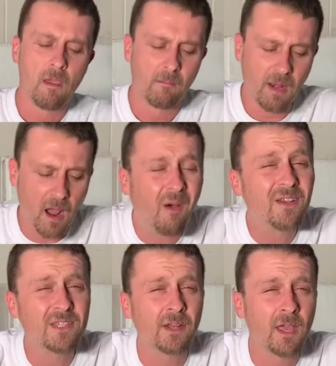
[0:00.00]
but I always
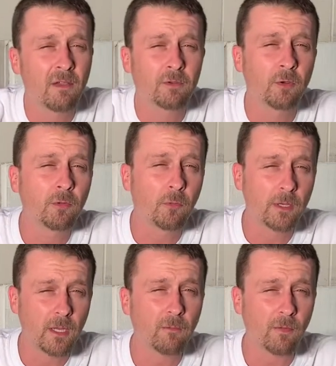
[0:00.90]
like to have 2 or 3
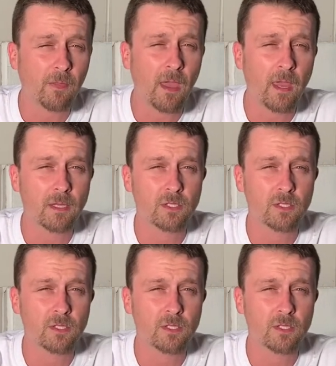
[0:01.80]
different things